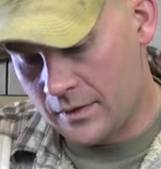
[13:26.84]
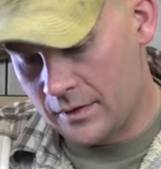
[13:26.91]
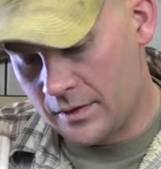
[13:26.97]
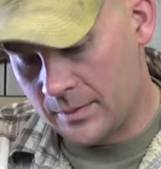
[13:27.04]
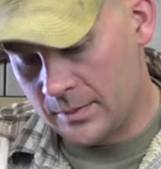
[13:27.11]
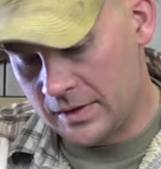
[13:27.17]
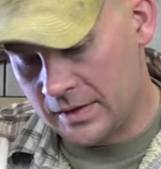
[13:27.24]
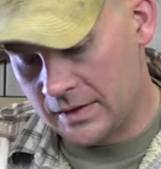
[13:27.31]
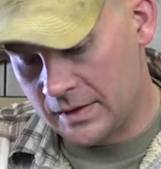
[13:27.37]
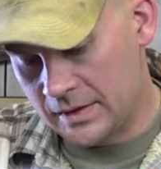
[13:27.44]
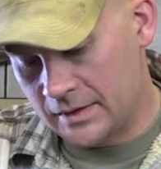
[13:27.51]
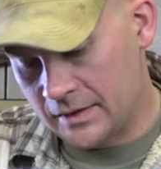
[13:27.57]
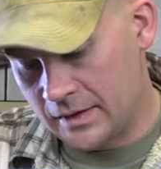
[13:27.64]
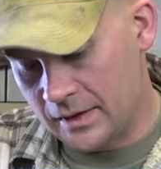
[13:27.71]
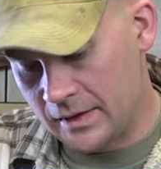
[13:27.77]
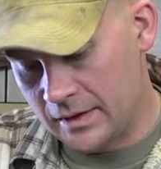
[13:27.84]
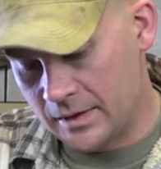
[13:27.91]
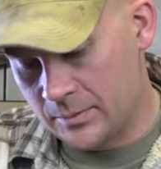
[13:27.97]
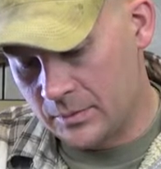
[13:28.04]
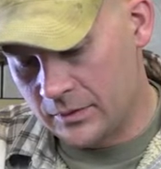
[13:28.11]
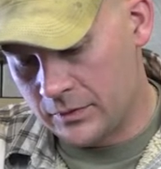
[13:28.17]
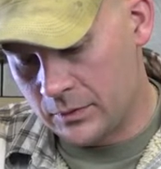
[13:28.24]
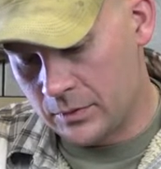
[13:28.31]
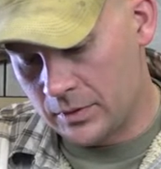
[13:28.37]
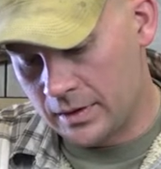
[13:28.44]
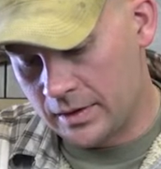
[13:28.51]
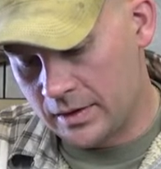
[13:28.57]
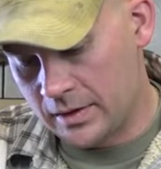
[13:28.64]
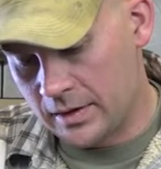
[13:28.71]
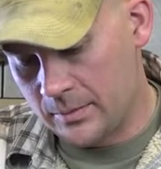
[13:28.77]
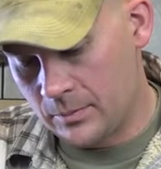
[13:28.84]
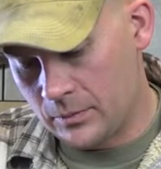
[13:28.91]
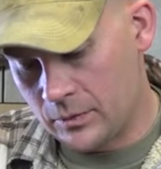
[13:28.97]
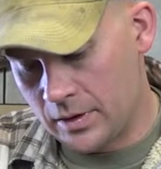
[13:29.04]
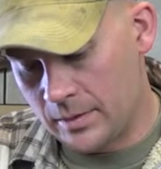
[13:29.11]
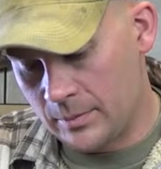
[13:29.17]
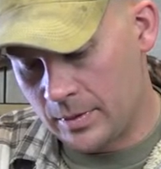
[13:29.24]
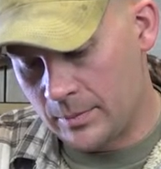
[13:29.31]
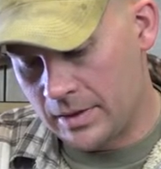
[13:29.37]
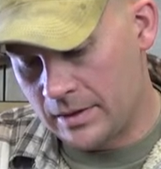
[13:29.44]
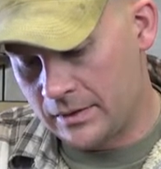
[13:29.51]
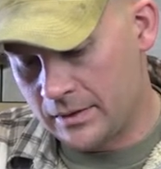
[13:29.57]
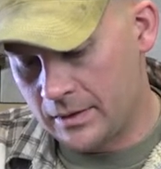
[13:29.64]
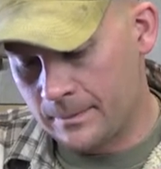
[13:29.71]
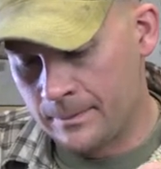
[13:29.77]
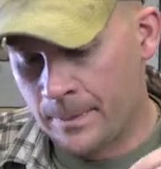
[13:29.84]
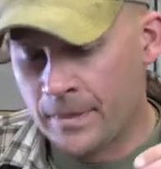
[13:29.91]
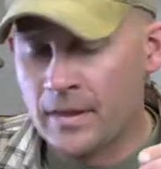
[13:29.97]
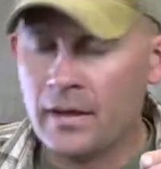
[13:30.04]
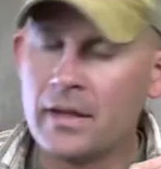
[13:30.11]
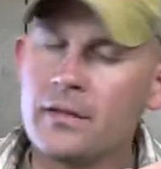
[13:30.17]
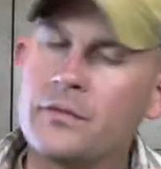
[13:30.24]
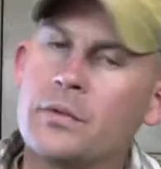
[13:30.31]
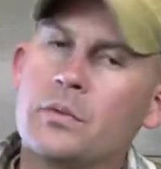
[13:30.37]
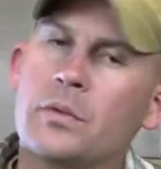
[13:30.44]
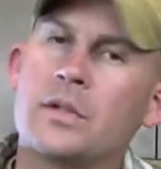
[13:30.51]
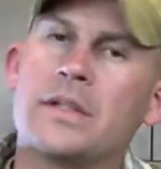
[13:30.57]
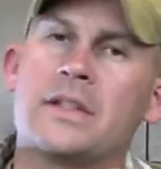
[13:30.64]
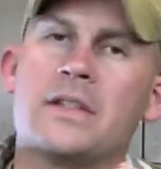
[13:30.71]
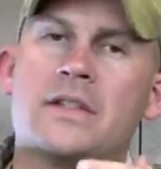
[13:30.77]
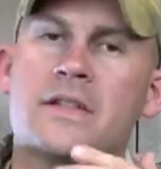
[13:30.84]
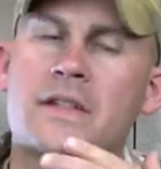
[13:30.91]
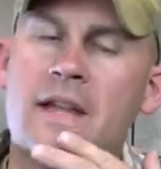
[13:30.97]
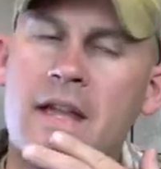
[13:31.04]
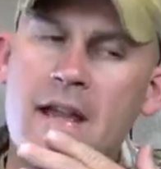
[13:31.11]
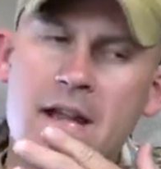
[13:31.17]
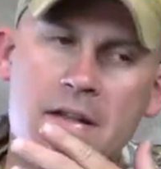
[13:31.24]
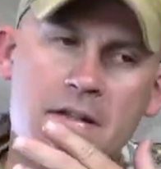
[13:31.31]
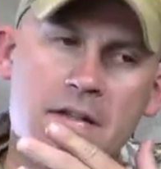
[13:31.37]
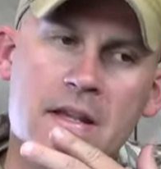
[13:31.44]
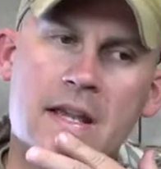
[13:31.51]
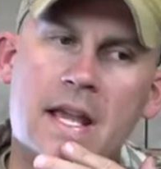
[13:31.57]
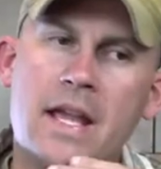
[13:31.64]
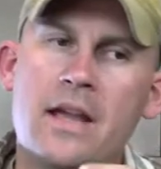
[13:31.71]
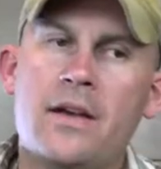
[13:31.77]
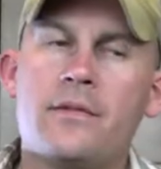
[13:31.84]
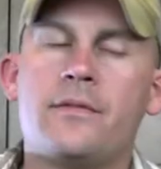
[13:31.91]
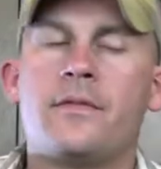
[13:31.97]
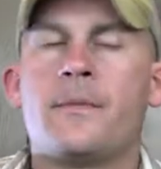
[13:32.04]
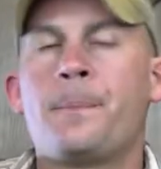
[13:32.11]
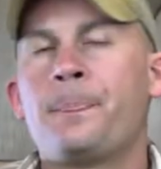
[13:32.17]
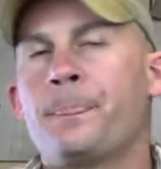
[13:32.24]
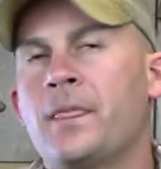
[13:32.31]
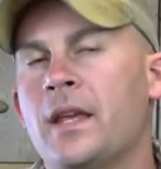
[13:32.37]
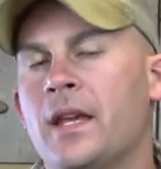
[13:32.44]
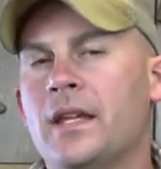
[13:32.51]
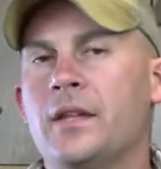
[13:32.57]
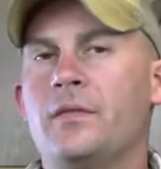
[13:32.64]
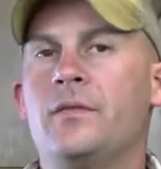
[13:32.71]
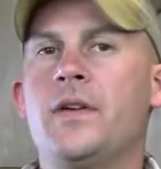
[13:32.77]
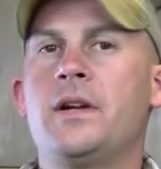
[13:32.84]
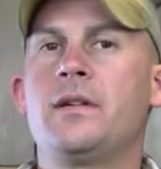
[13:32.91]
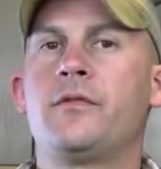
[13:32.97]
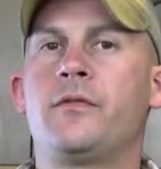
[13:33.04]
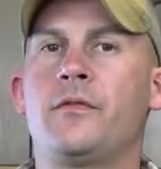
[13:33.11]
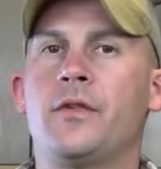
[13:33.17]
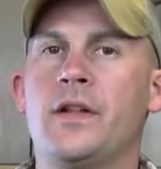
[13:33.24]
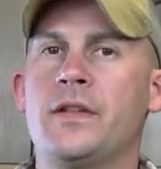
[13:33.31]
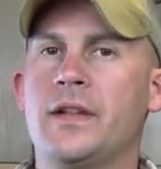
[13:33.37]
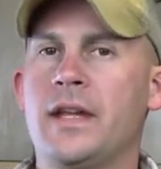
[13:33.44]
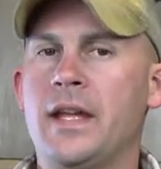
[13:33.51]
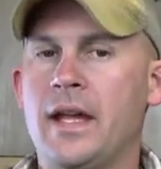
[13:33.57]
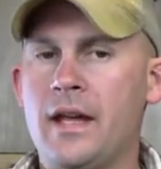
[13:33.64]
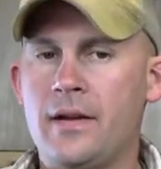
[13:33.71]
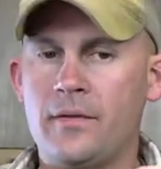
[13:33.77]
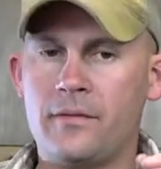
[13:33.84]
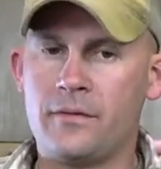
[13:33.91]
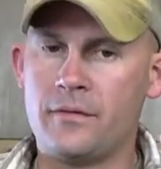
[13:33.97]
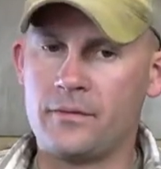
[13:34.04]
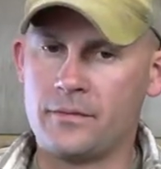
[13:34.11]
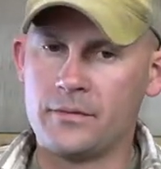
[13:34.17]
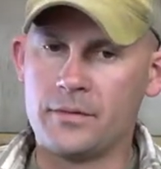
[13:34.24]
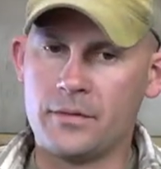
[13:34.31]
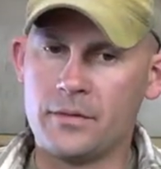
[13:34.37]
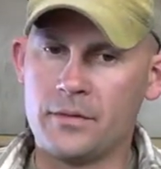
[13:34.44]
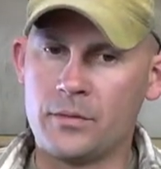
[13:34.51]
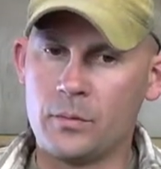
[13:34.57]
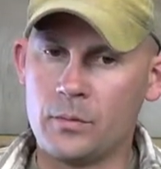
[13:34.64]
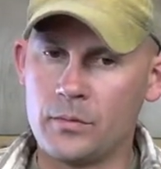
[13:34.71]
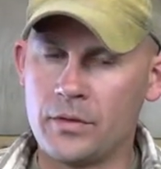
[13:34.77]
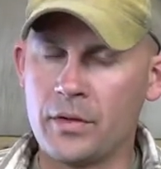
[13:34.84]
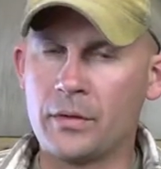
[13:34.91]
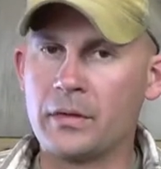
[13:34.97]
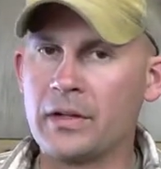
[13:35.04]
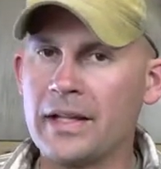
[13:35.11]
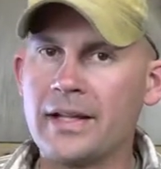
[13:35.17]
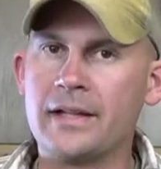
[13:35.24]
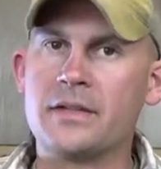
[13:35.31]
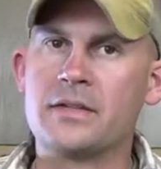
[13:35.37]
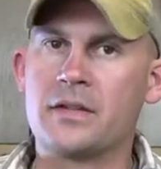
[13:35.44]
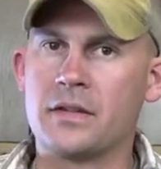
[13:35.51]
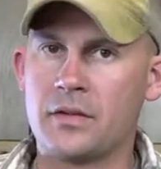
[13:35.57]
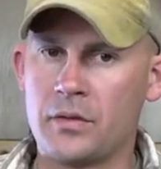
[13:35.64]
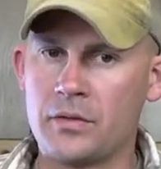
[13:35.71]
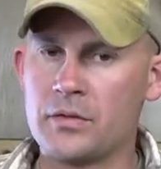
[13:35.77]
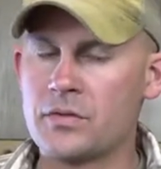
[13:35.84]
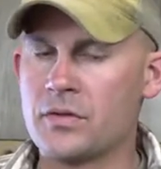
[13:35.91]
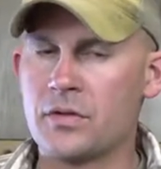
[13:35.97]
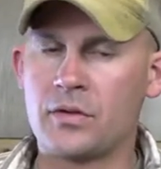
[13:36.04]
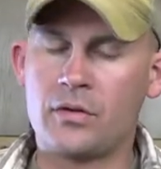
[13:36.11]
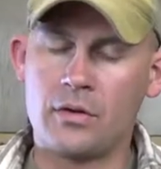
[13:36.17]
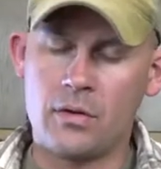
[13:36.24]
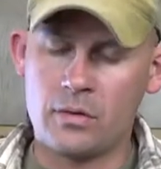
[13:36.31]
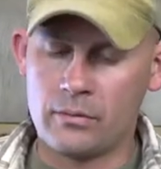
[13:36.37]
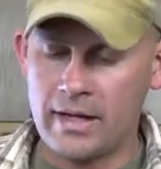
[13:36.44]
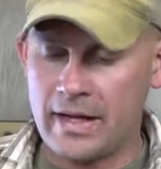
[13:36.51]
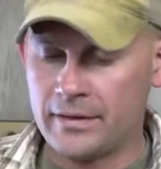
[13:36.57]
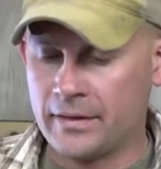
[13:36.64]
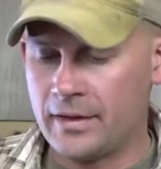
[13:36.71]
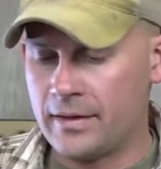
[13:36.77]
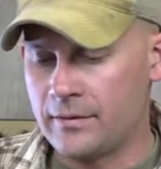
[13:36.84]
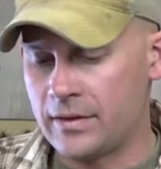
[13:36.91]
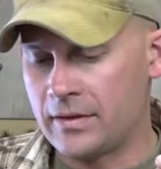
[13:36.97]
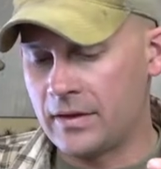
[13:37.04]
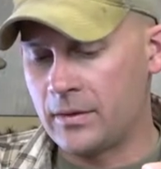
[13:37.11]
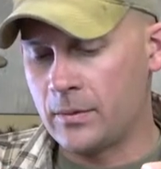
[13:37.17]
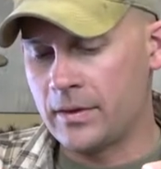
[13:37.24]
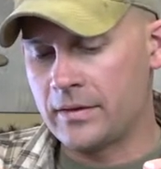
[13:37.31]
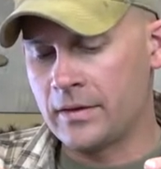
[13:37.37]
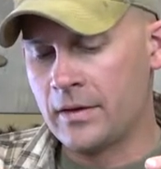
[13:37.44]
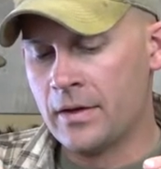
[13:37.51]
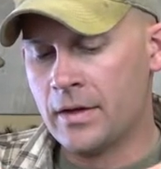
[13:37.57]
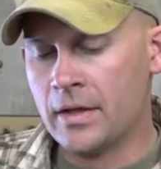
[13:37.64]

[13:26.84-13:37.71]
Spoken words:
let me get that tied in before I keep running my mouth there. If you look at these caddis, they have, in the very front, they have their legs that they're using to crawl around and everything with.